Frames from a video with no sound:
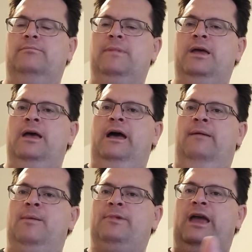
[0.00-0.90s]
I
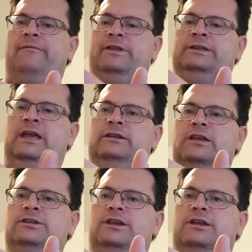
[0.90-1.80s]
remember having the
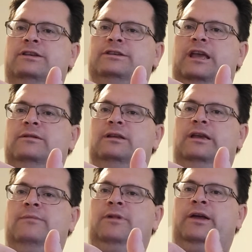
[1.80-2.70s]
detonation cassette
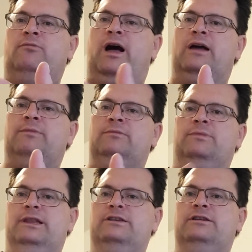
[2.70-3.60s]
in my Walkman,
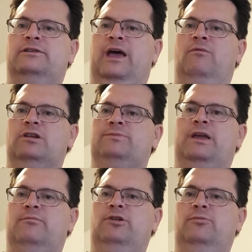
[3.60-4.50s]
listening to that while I was
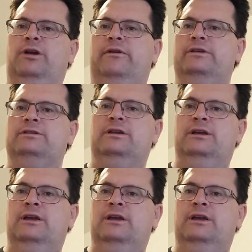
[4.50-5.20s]
picking blueberries.